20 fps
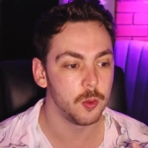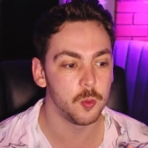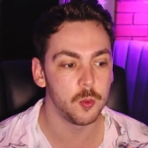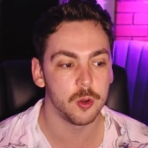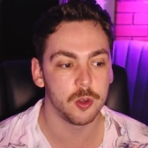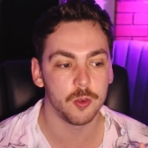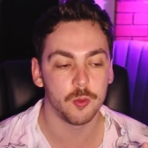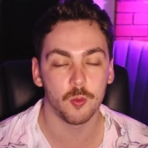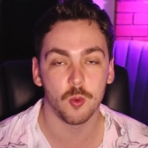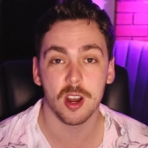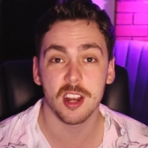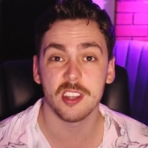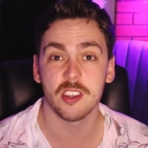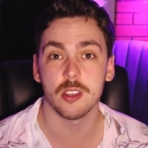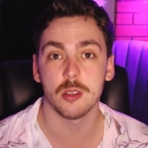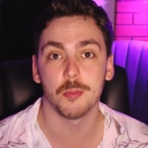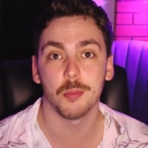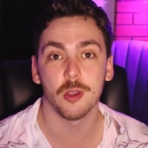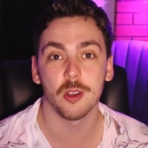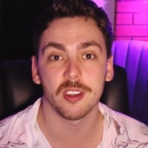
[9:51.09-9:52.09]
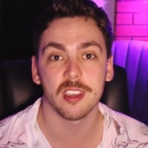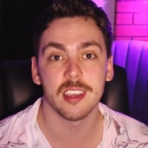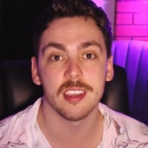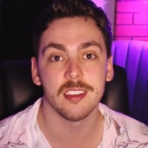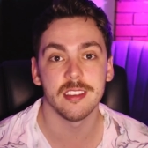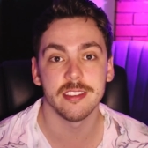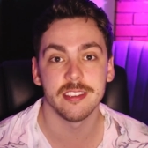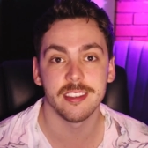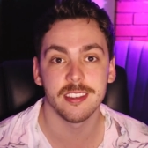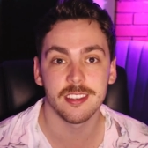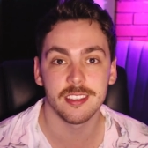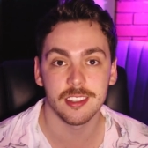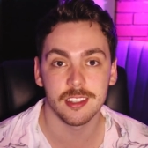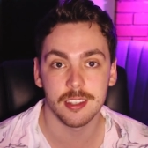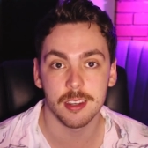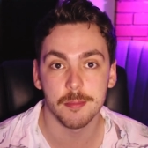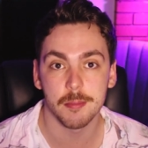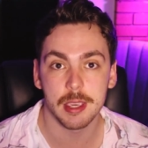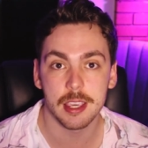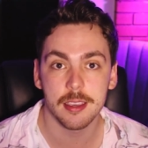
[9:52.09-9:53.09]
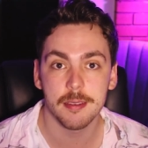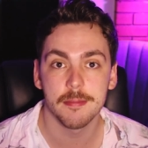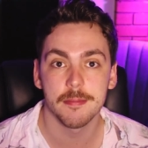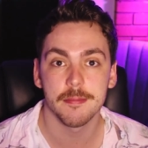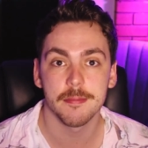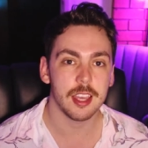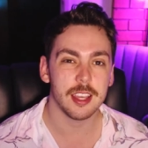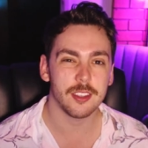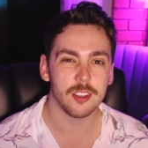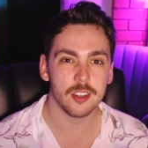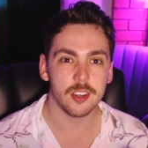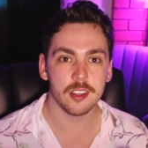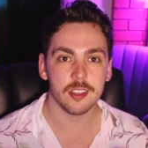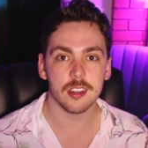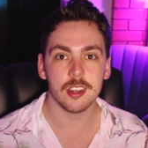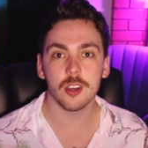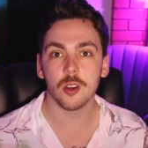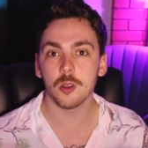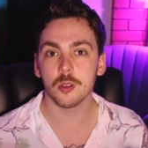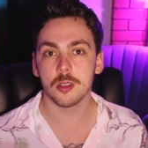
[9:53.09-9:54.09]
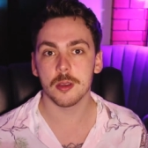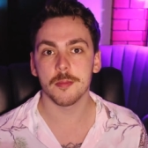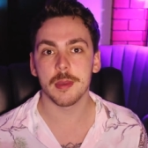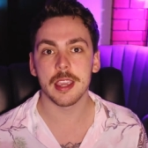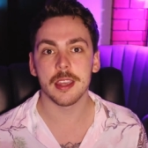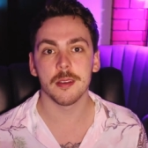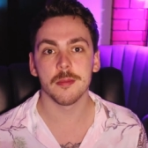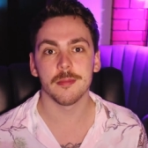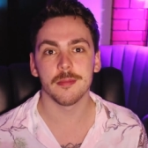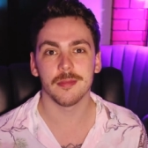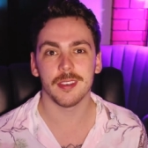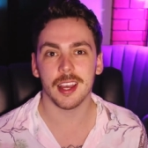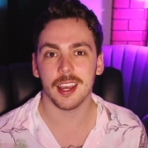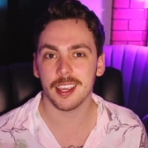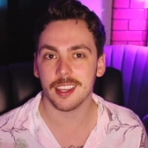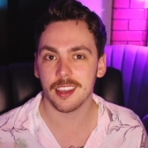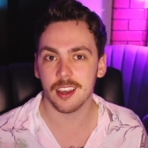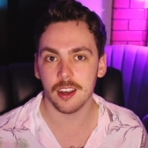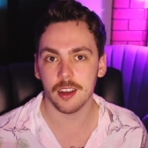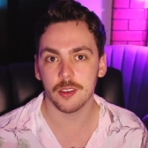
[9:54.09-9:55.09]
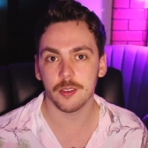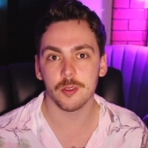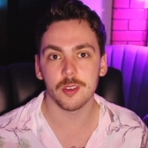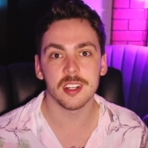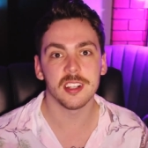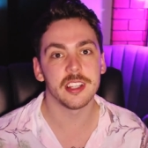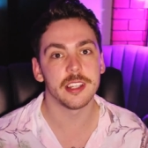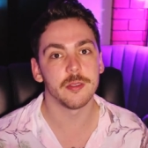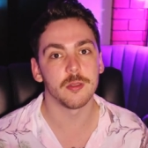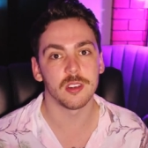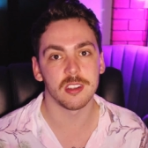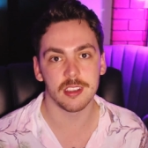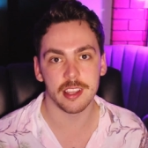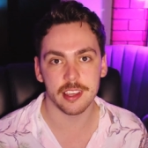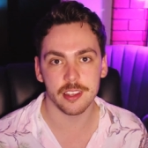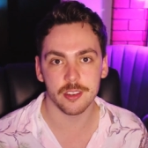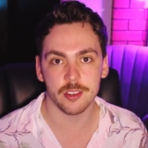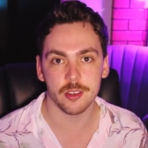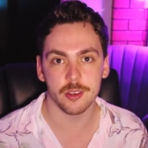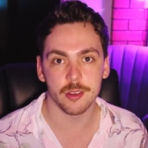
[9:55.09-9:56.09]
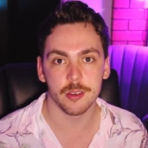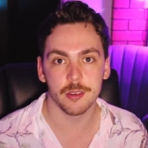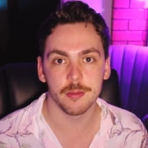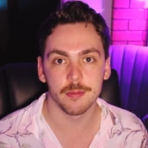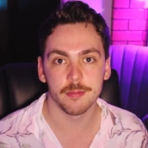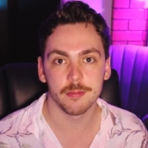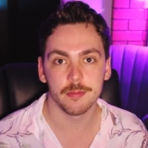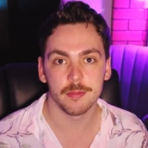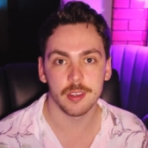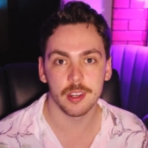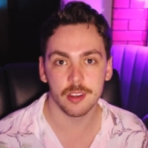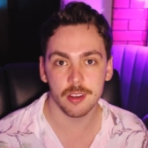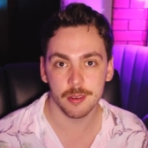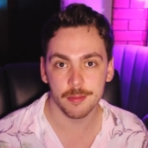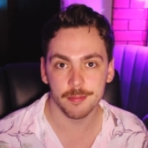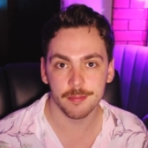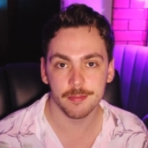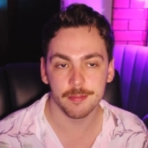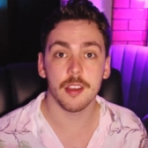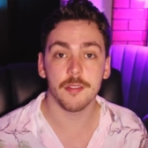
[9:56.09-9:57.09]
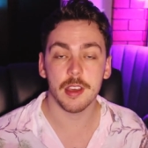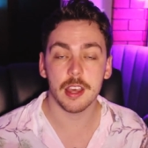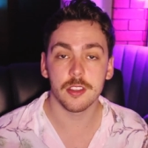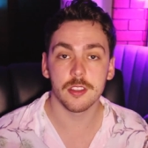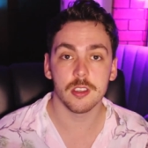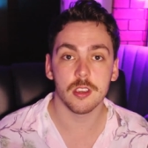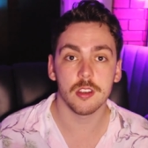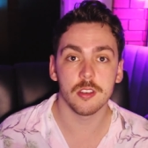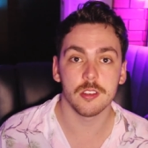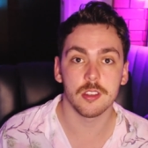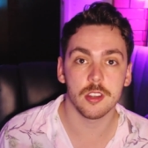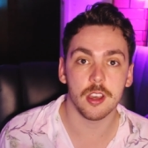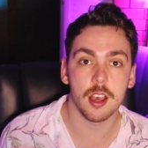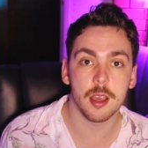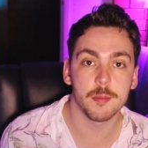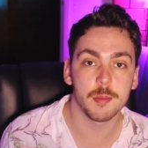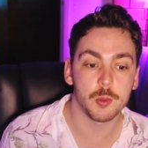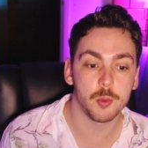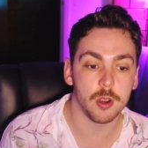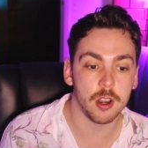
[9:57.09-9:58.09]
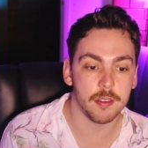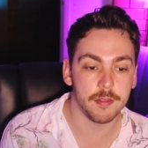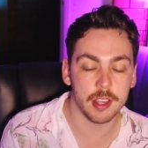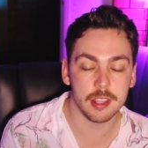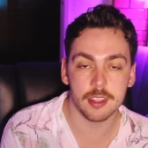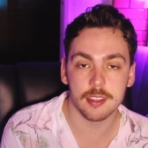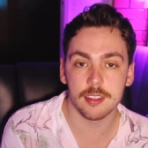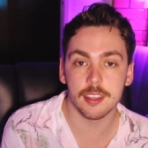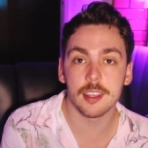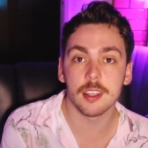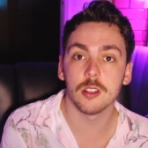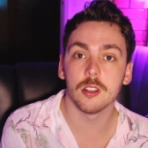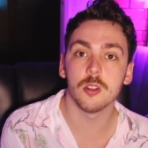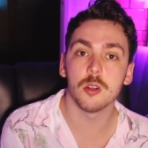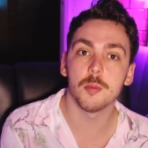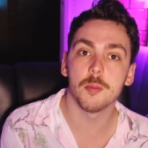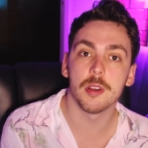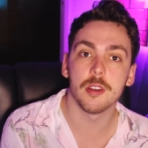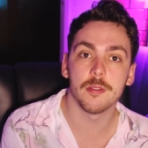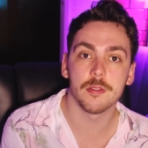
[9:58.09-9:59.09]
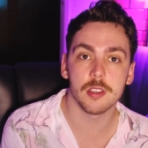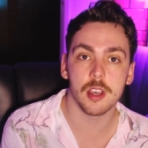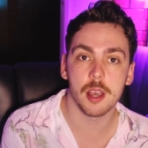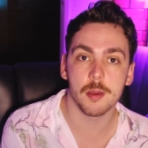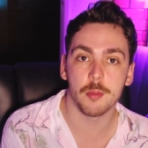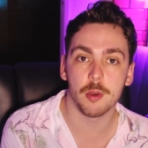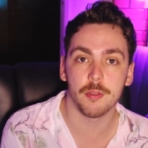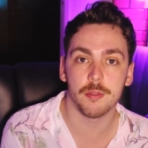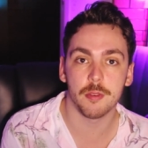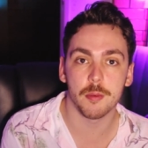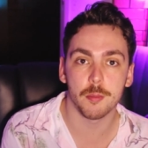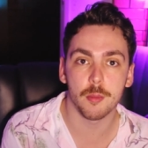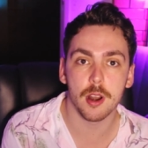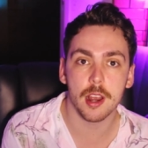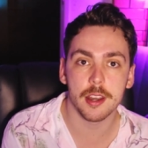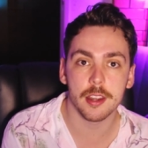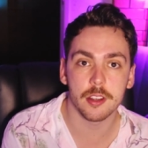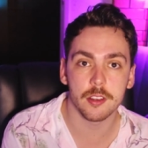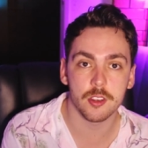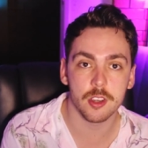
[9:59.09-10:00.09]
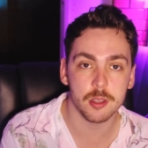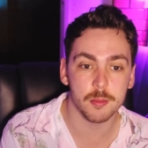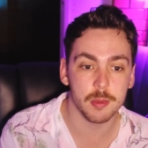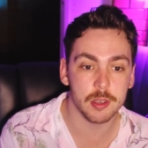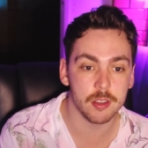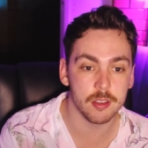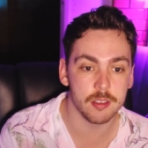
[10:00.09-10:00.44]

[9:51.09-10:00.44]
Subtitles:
what writer's block is to me. That's just an ultimatum I can't really relate to. You know, I've had certain times where I've had to take a little bit of time off from writing just